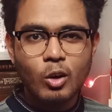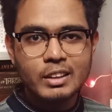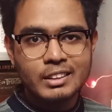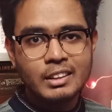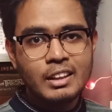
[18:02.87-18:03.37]

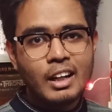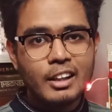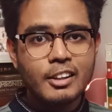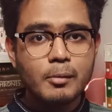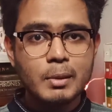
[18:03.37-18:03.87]
got a
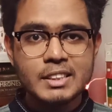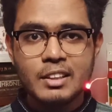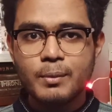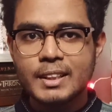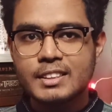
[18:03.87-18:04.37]
little
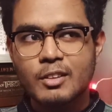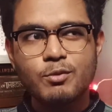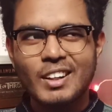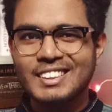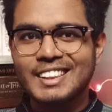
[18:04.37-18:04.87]
busy with some
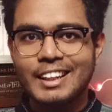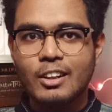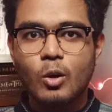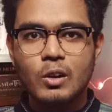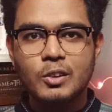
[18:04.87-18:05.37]
function
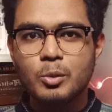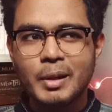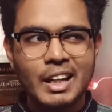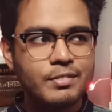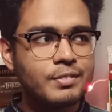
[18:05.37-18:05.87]
and all. You
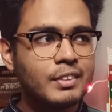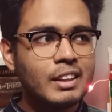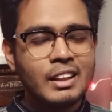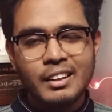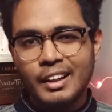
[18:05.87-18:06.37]
may have
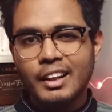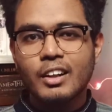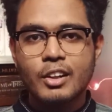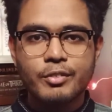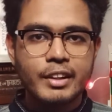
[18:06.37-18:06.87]
like
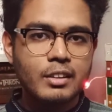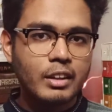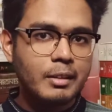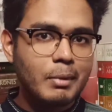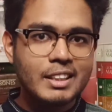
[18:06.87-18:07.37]
heard of it
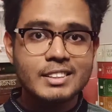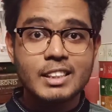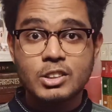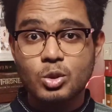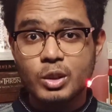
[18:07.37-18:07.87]
in my
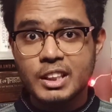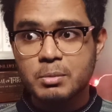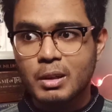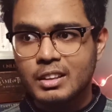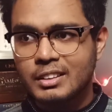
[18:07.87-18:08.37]
Insta stories,
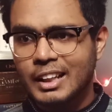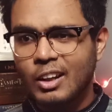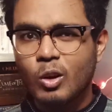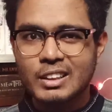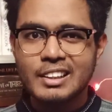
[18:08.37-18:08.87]
but I
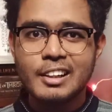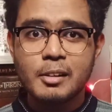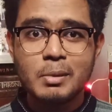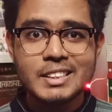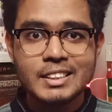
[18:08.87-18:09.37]
got a
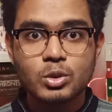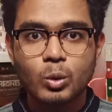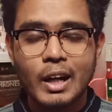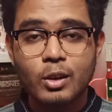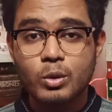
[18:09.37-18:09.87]
little busy,
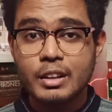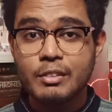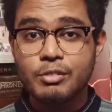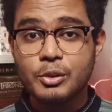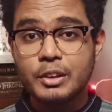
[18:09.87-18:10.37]
so I couldn't
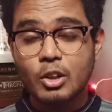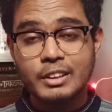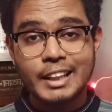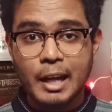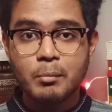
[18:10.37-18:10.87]
review it
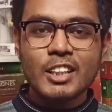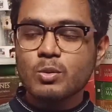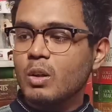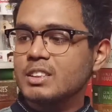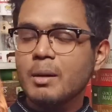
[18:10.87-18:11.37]
on time. This
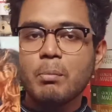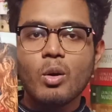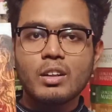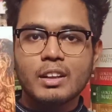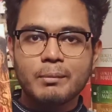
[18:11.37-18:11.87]
was the
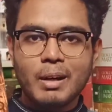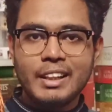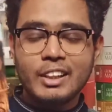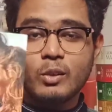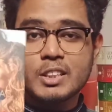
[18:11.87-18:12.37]
book by
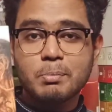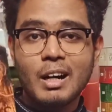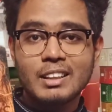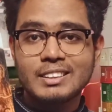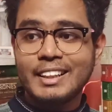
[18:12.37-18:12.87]
Nicholas
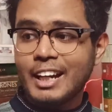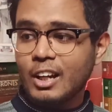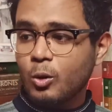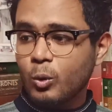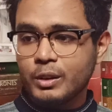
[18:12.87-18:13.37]
Sparks that I
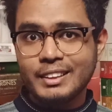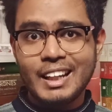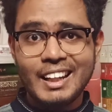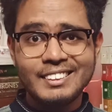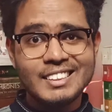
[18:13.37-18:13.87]
own,
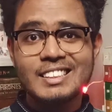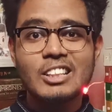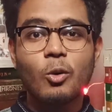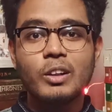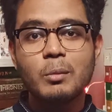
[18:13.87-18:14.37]
and this is
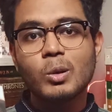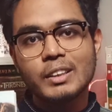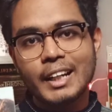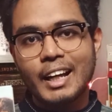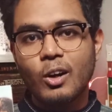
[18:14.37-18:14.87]
the only book
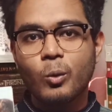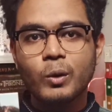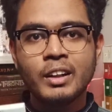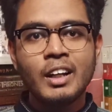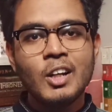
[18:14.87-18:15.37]
that I
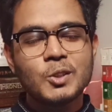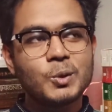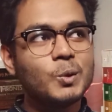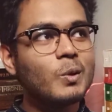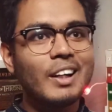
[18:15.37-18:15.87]
own.
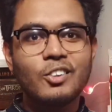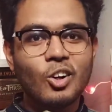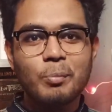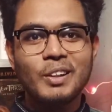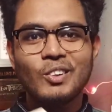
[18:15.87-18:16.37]
So you can
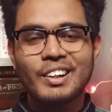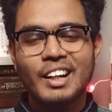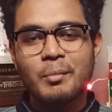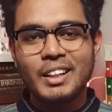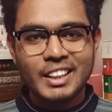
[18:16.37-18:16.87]
drop in your
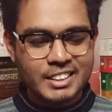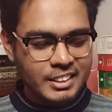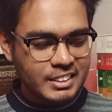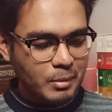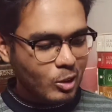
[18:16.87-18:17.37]

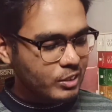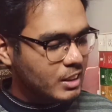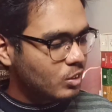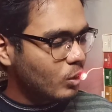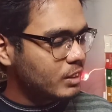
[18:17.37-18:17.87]
recommendations about
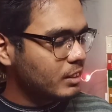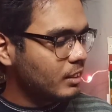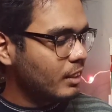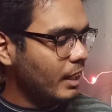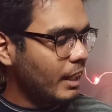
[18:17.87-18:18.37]
this
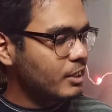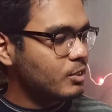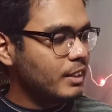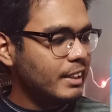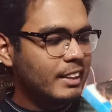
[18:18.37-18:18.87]
author.
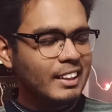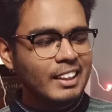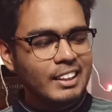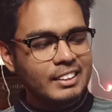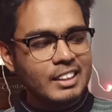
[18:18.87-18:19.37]
Actually,
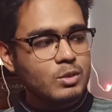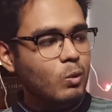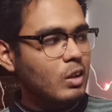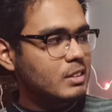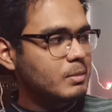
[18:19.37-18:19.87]
this
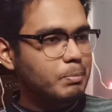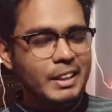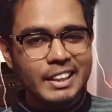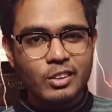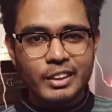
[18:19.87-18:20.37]
was
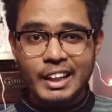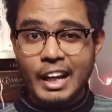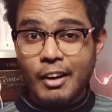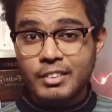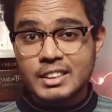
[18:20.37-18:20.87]
pretty on an
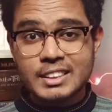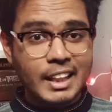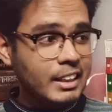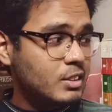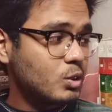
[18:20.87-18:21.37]
average
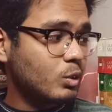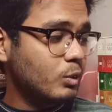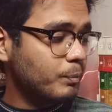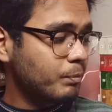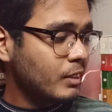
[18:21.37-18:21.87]
side, so
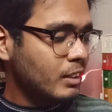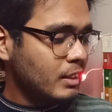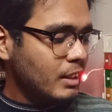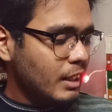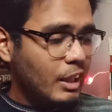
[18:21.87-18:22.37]

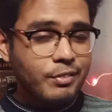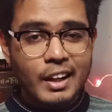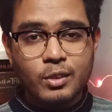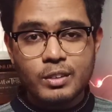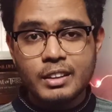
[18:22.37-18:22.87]
if
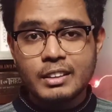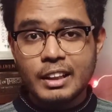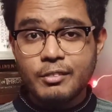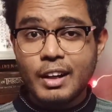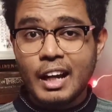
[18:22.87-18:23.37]

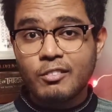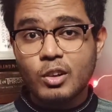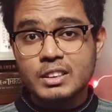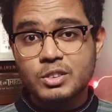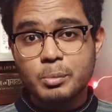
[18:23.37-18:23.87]
I
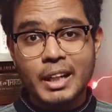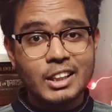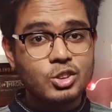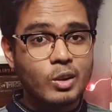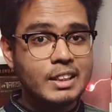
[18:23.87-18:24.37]
was to make
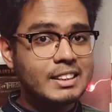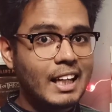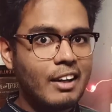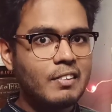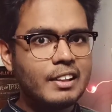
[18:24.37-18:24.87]
a choice,
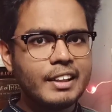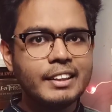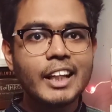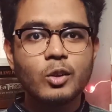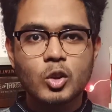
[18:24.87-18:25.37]
I will
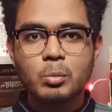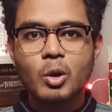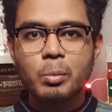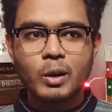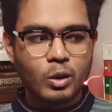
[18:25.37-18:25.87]
read The
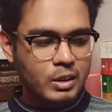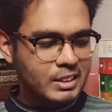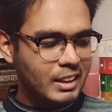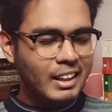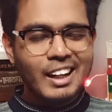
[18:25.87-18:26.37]
Notebook
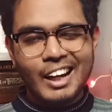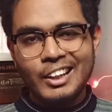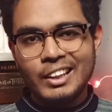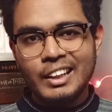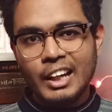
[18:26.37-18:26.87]
because
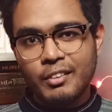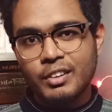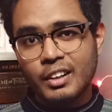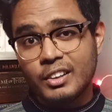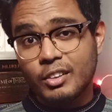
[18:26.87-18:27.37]
I have
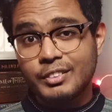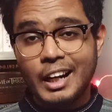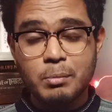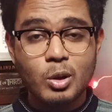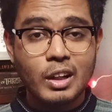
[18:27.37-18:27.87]
heard of
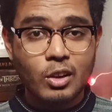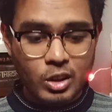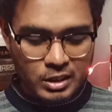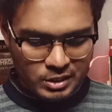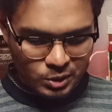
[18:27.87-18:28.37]
that book a
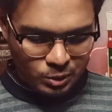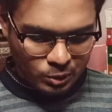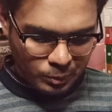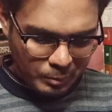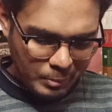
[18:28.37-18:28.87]
lot. So
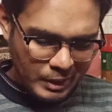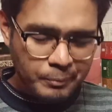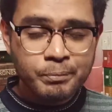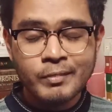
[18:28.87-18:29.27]
maybe